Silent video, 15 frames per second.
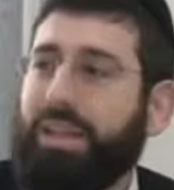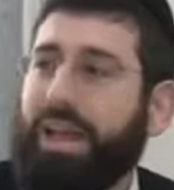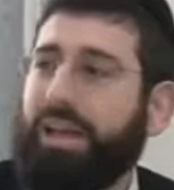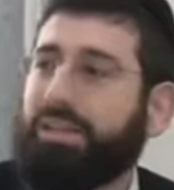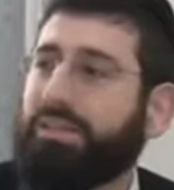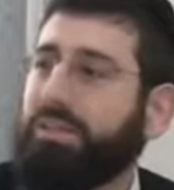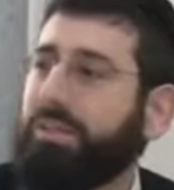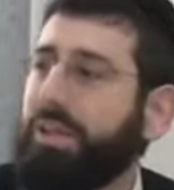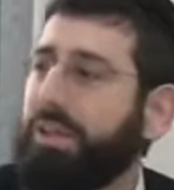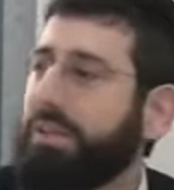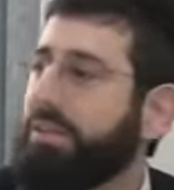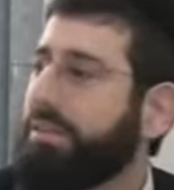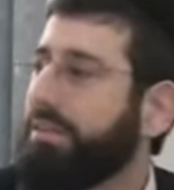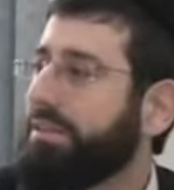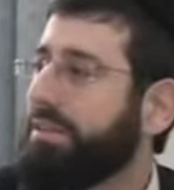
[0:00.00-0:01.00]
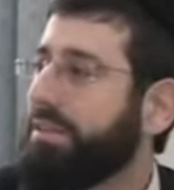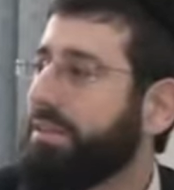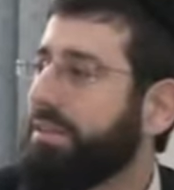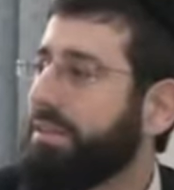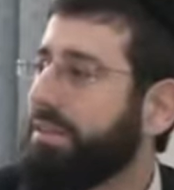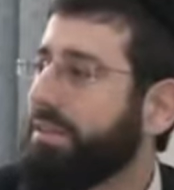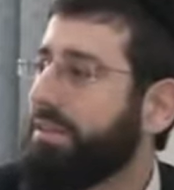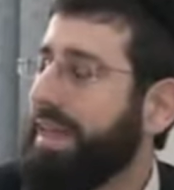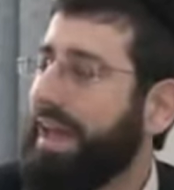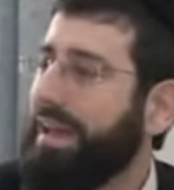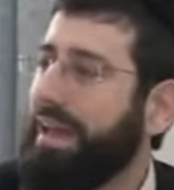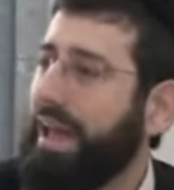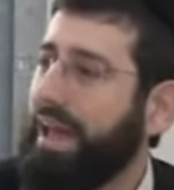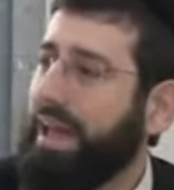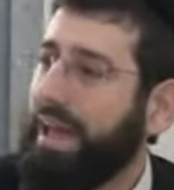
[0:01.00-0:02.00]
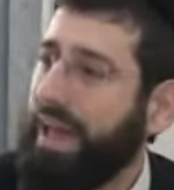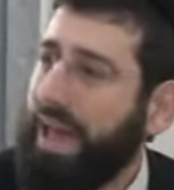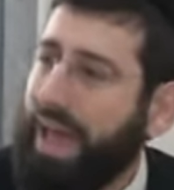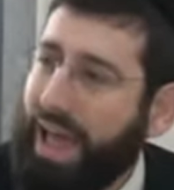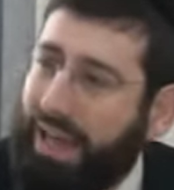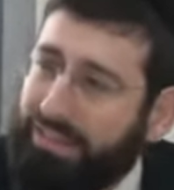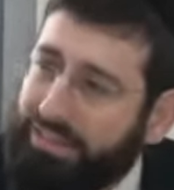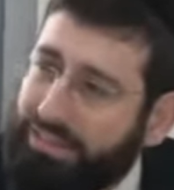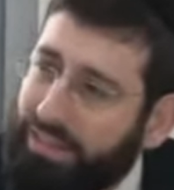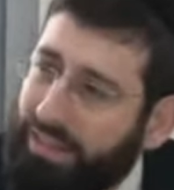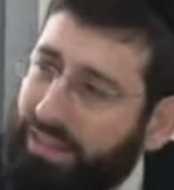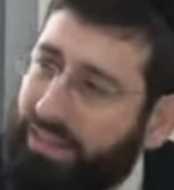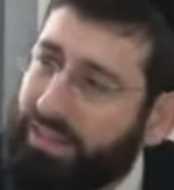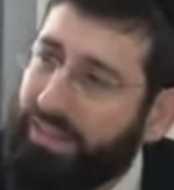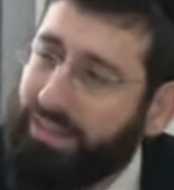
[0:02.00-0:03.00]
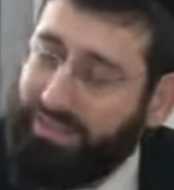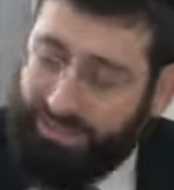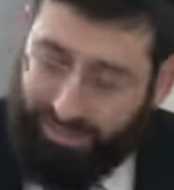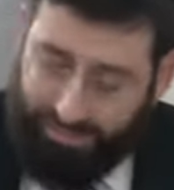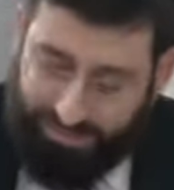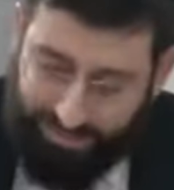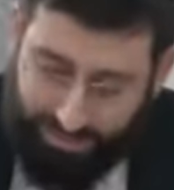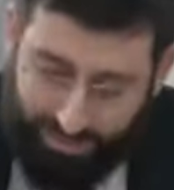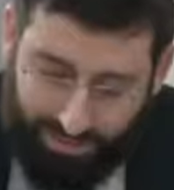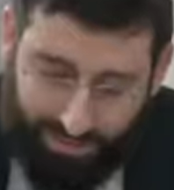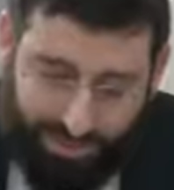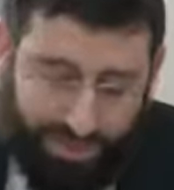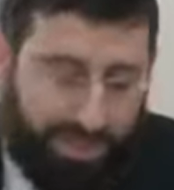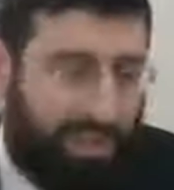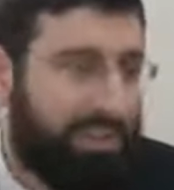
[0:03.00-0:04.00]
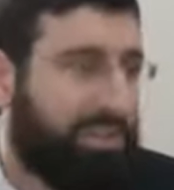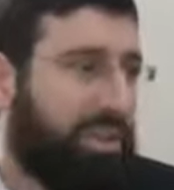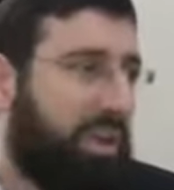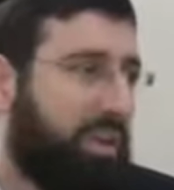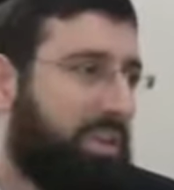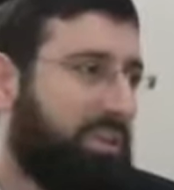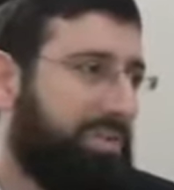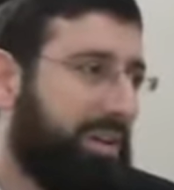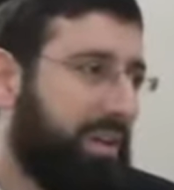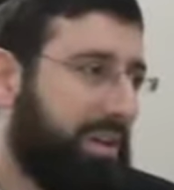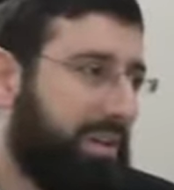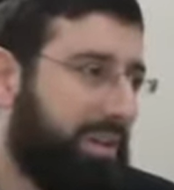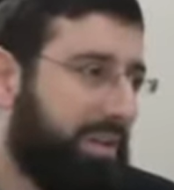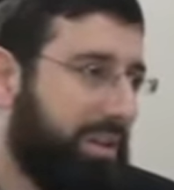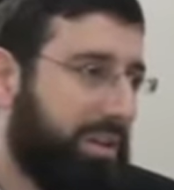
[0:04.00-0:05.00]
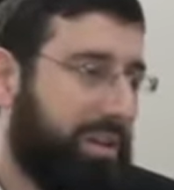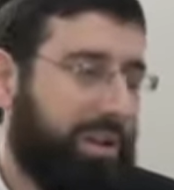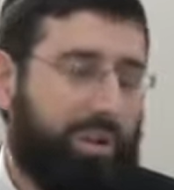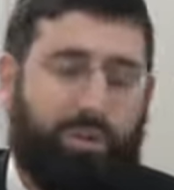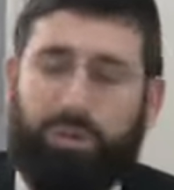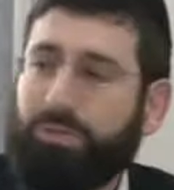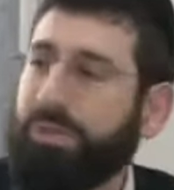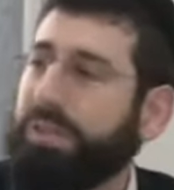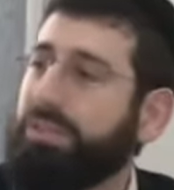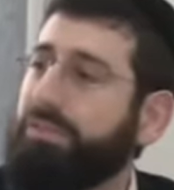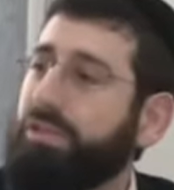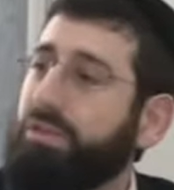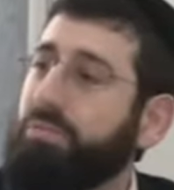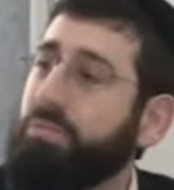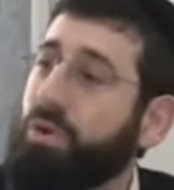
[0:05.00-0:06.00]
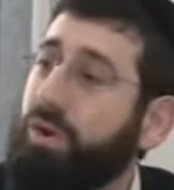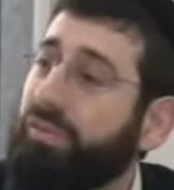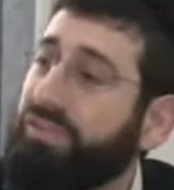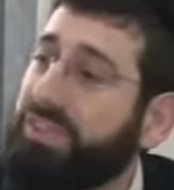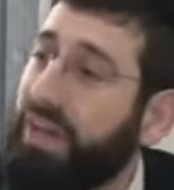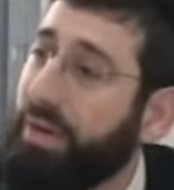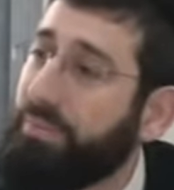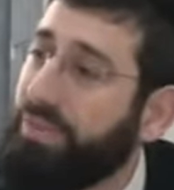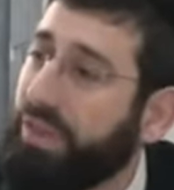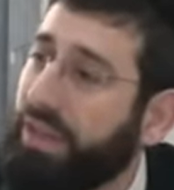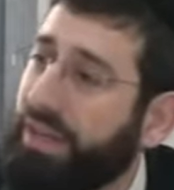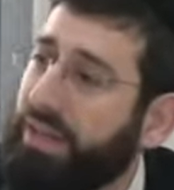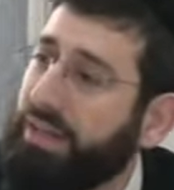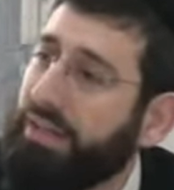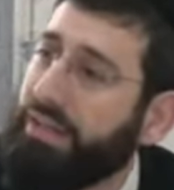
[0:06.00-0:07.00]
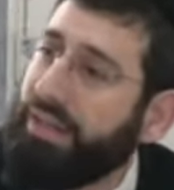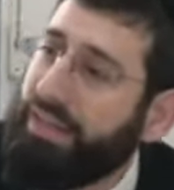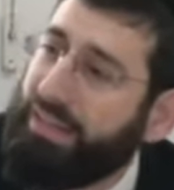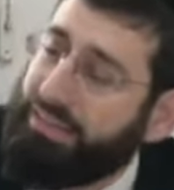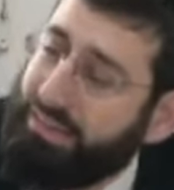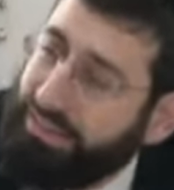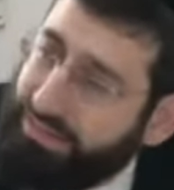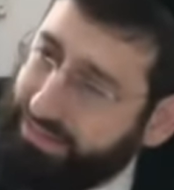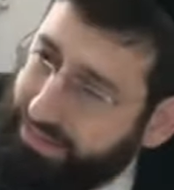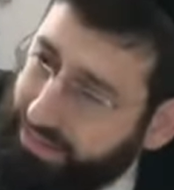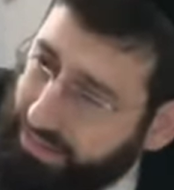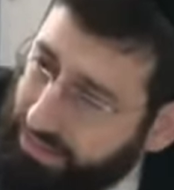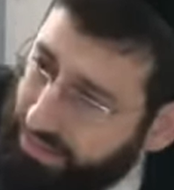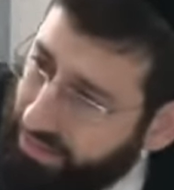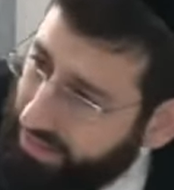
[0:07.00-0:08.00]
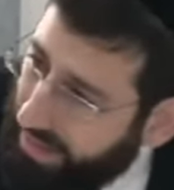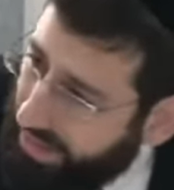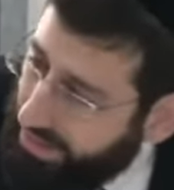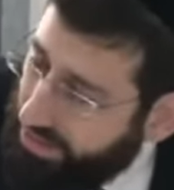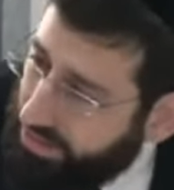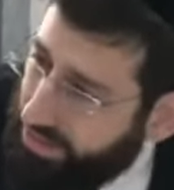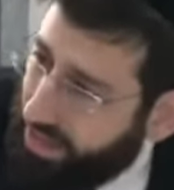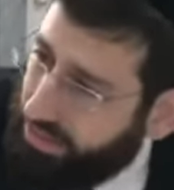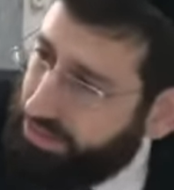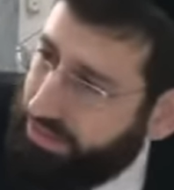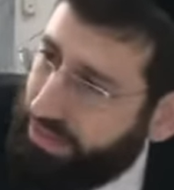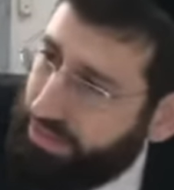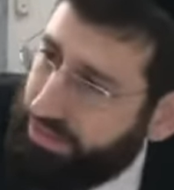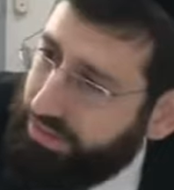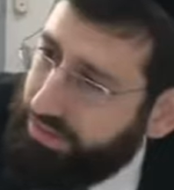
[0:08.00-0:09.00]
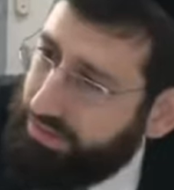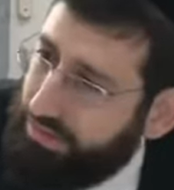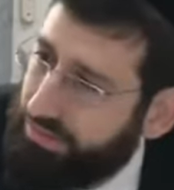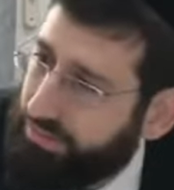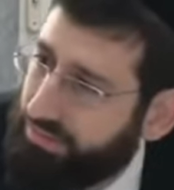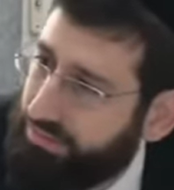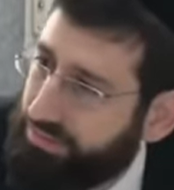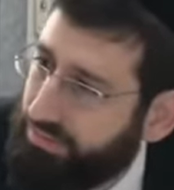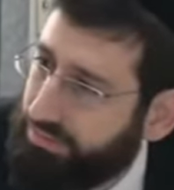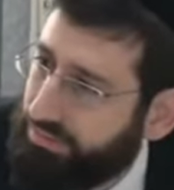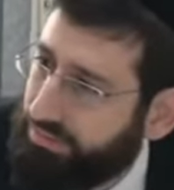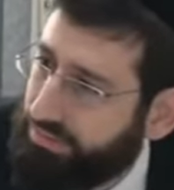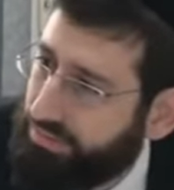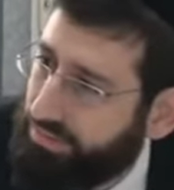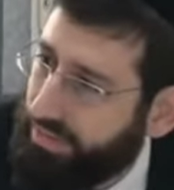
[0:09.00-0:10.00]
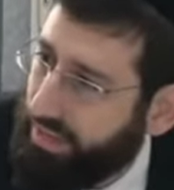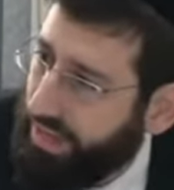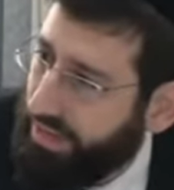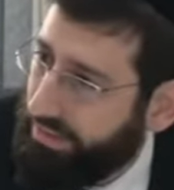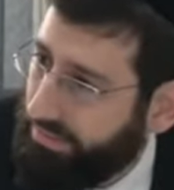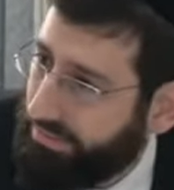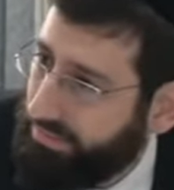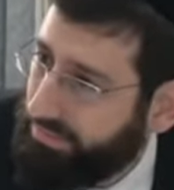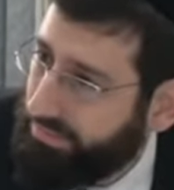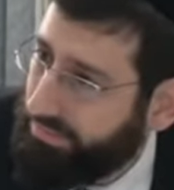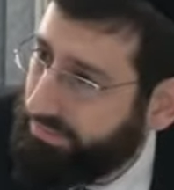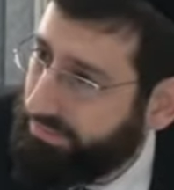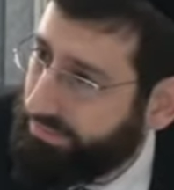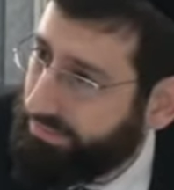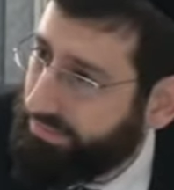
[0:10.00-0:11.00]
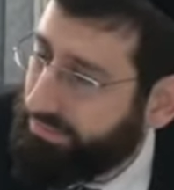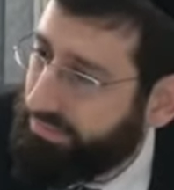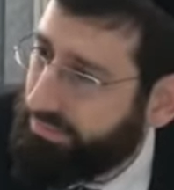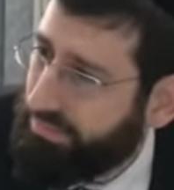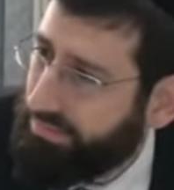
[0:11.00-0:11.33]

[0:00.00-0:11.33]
answer is that Hesed is considered Nagias kogufai, which means if you move something, it's considered like you touched it. Yeah? Even